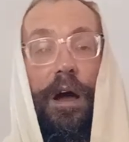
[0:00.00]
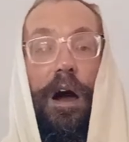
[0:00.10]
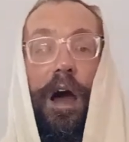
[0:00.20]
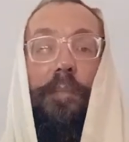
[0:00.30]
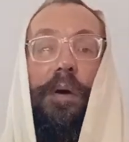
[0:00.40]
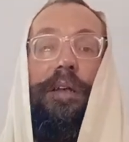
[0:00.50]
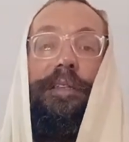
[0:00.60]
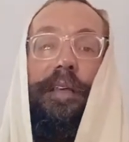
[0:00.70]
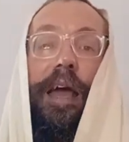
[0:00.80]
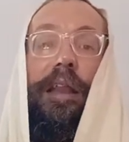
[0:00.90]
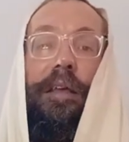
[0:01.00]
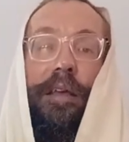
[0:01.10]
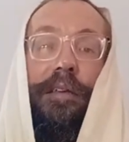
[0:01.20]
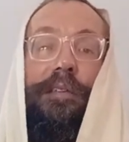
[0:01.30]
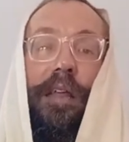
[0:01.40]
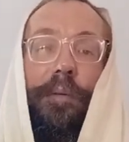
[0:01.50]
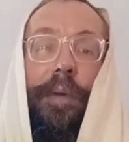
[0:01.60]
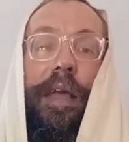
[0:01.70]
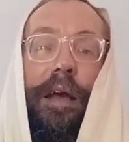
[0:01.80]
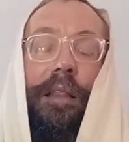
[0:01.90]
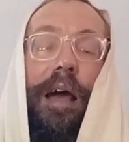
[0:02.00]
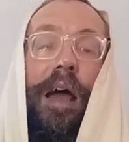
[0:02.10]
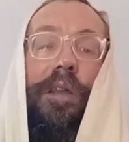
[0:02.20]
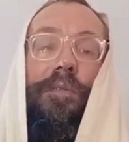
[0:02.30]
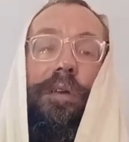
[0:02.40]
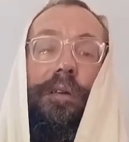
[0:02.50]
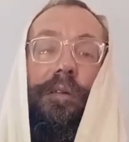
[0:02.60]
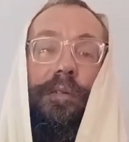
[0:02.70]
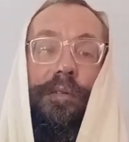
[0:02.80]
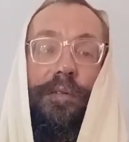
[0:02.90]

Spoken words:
Haman said he's going to make a lottery.